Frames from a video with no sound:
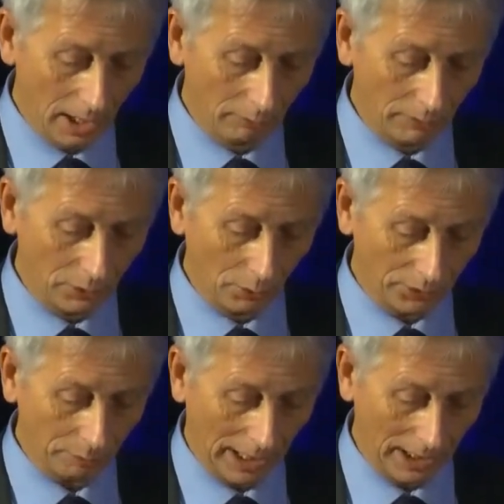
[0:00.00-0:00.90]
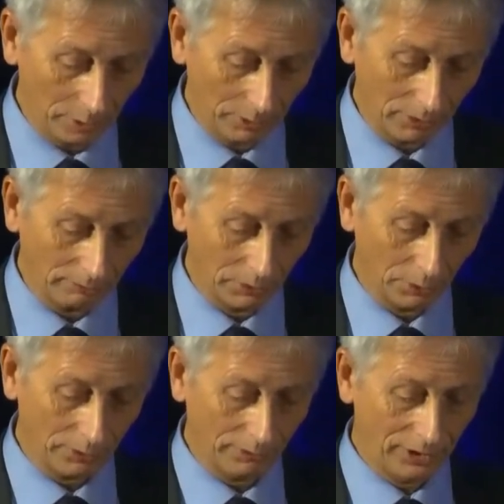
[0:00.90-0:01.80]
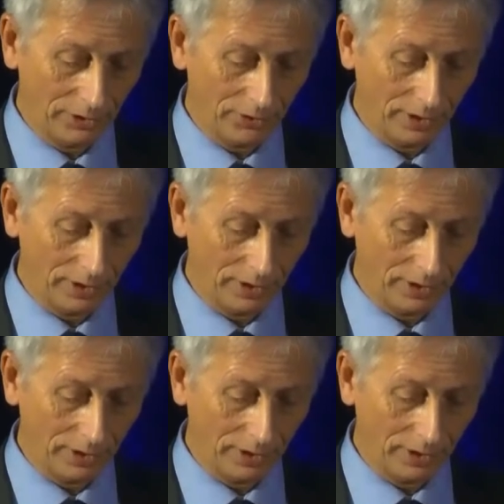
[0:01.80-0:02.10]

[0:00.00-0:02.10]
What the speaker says: resource management and resource efficiency.